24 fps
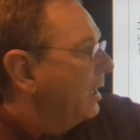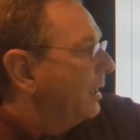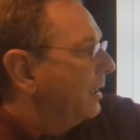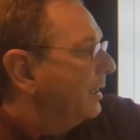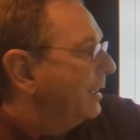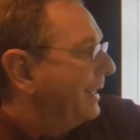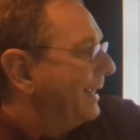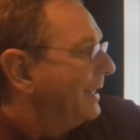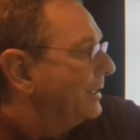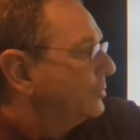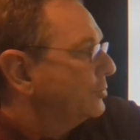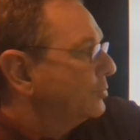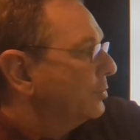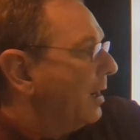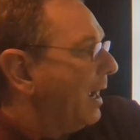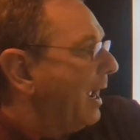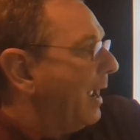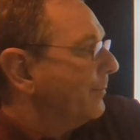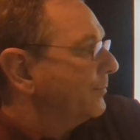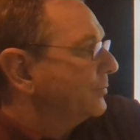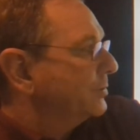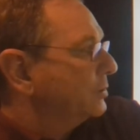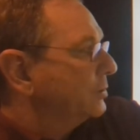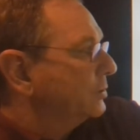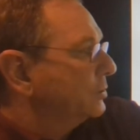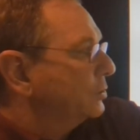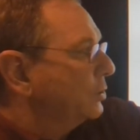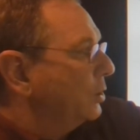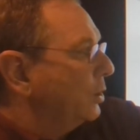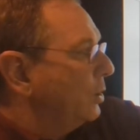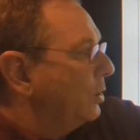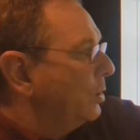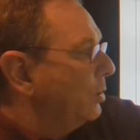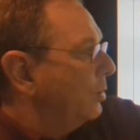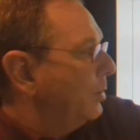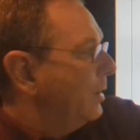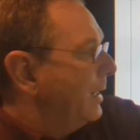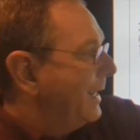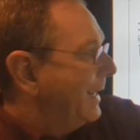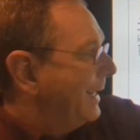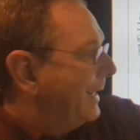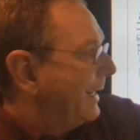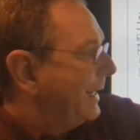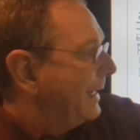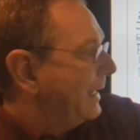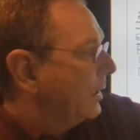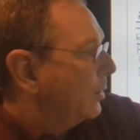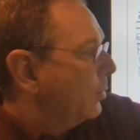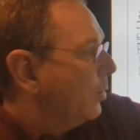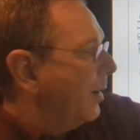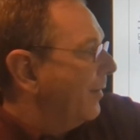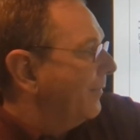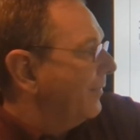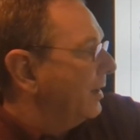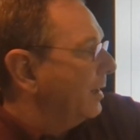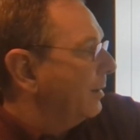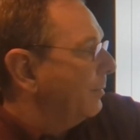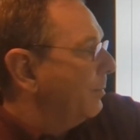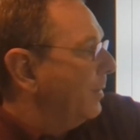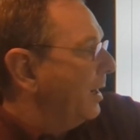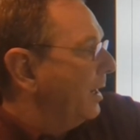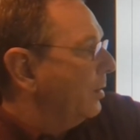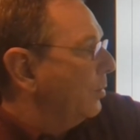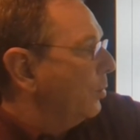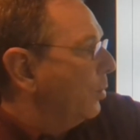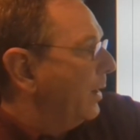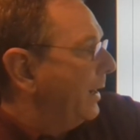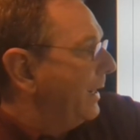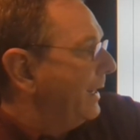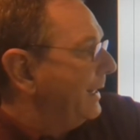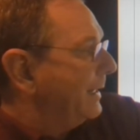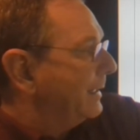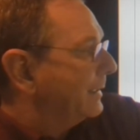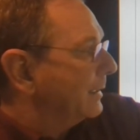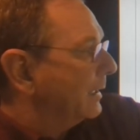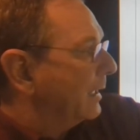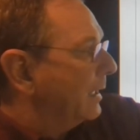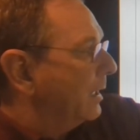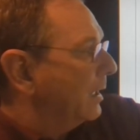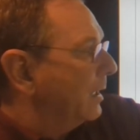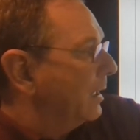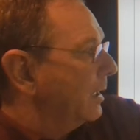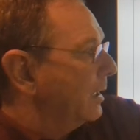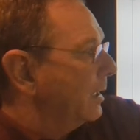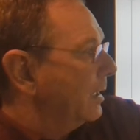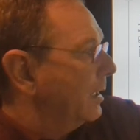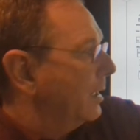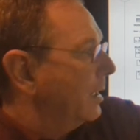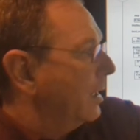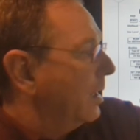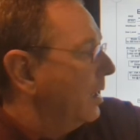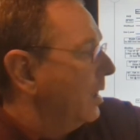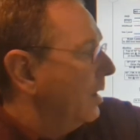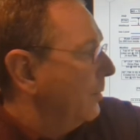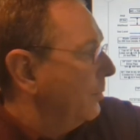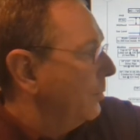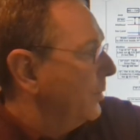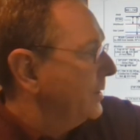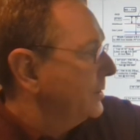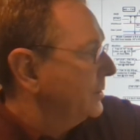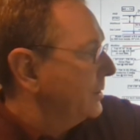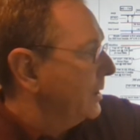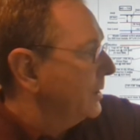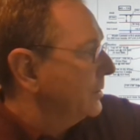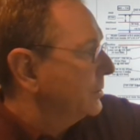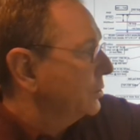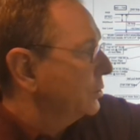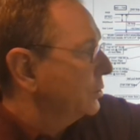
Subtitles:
it drops to an equivalent mud weight, which is